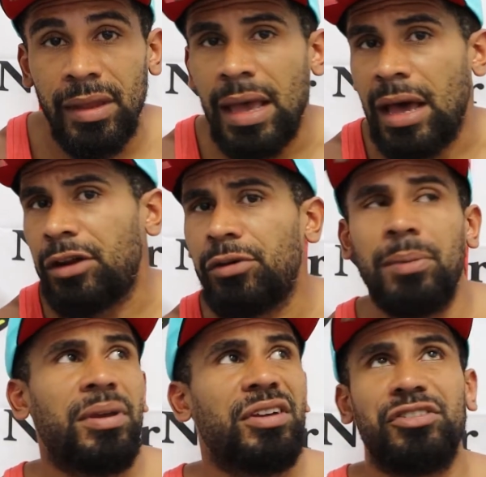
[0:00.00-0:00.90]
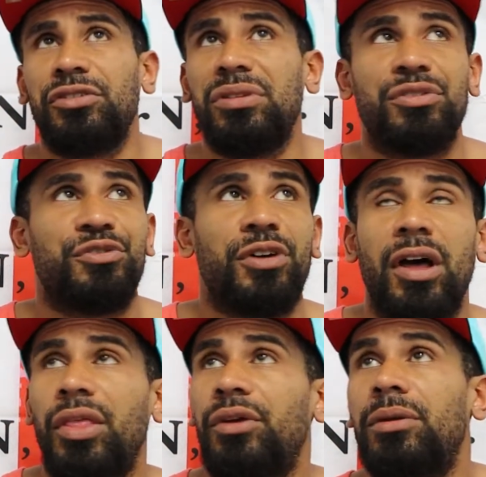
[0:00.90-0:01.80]
How do I picture these
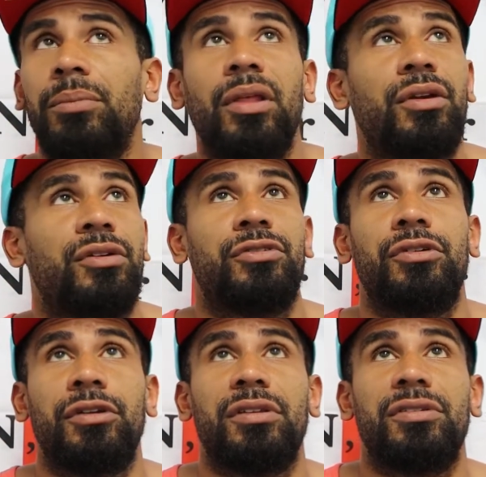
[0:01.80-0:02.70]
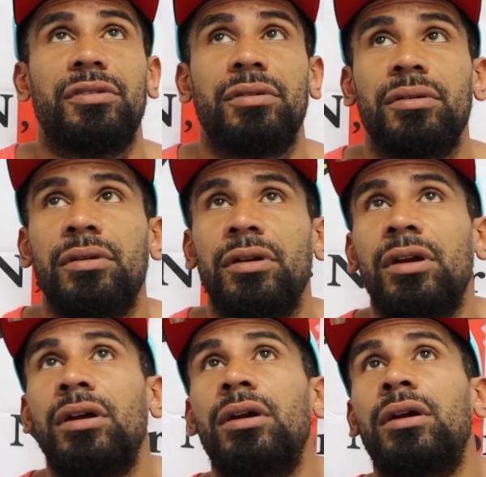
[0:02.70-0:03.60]
father and mother circuits?
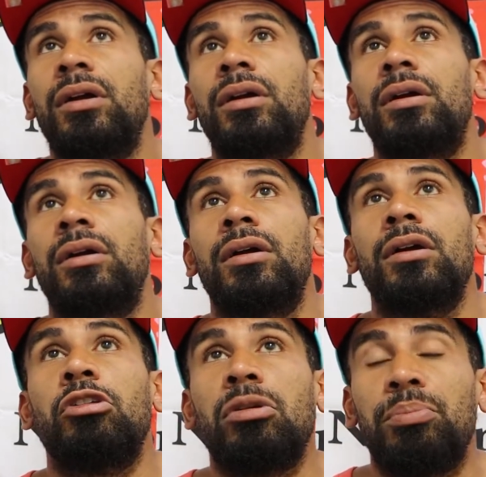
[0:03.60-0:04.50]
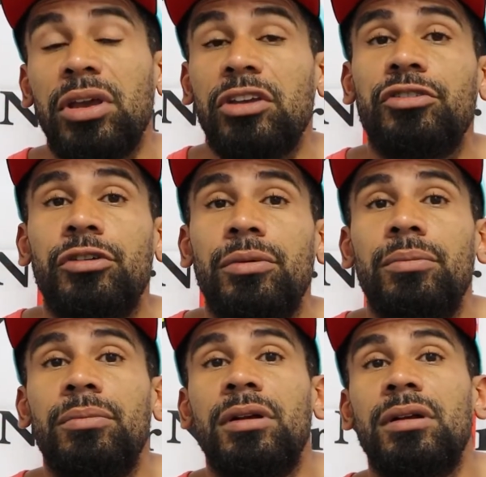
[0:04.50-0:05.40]
You can picture
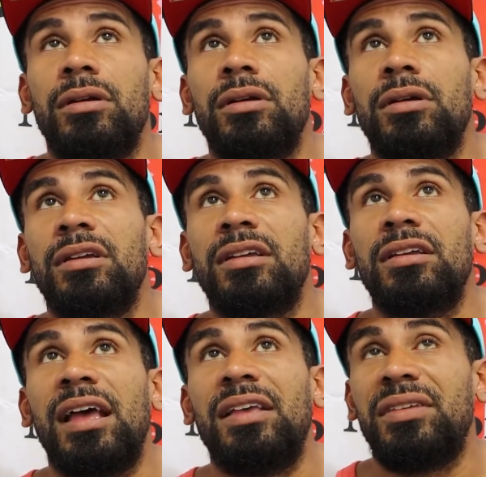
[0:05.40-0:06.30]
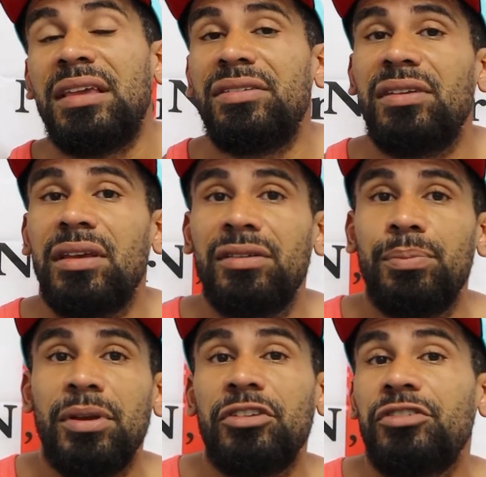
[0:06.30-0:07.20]
them as easy as
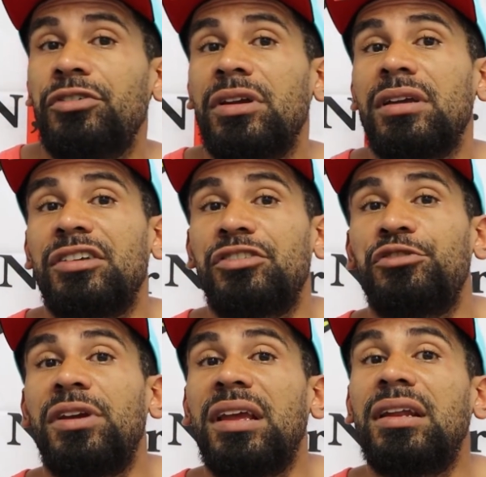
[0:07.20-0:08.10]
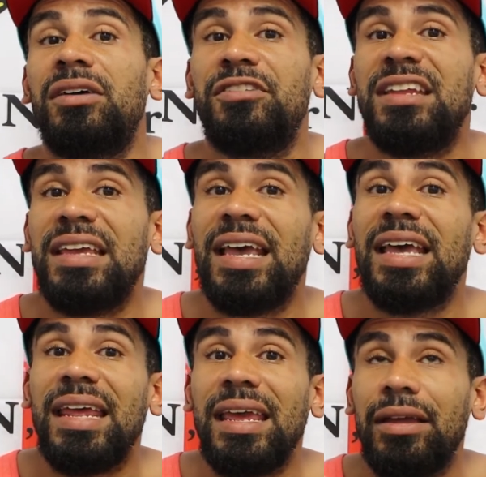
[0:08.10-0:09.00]
picturing a strain of
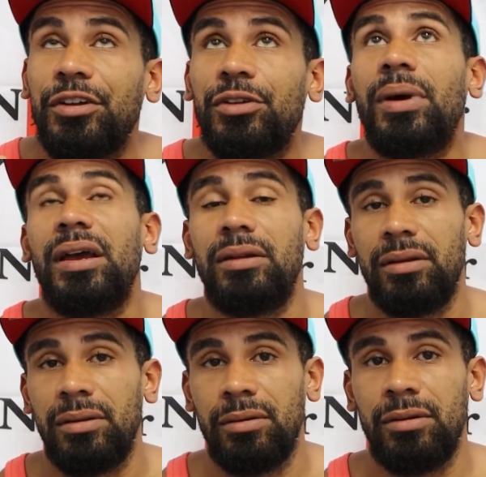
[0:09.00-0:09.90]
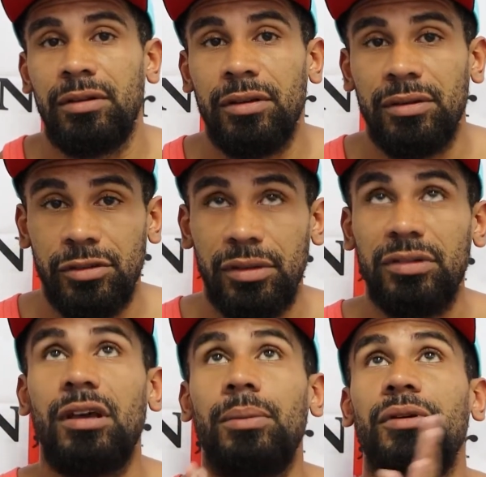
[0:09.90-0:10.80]
DNA in your mind. So the
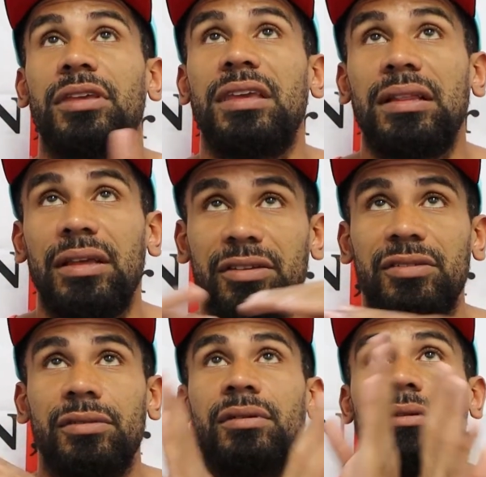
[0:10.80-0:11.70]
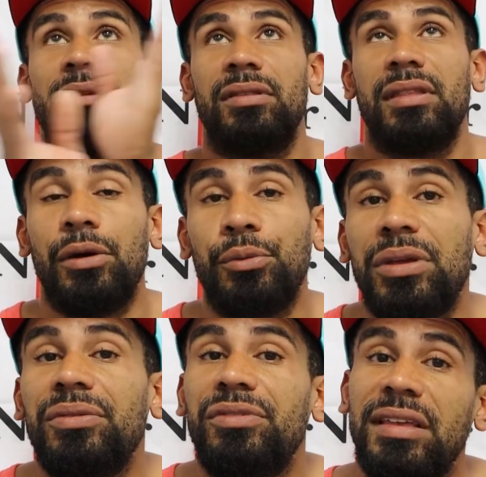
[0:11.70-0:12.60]
double helix that
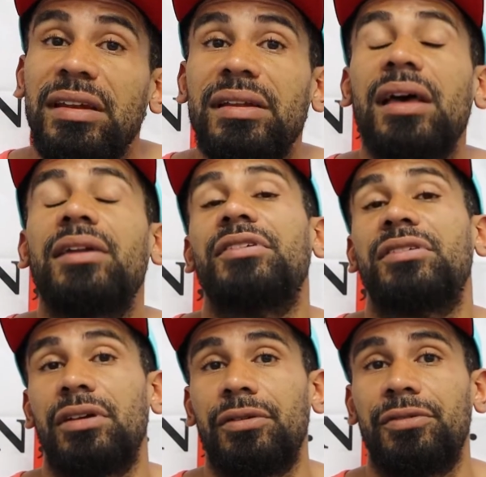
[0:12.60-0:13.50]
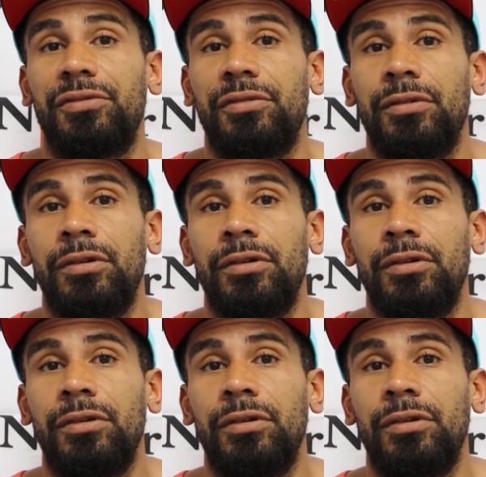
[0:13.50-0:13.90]
weaves in and out of itself.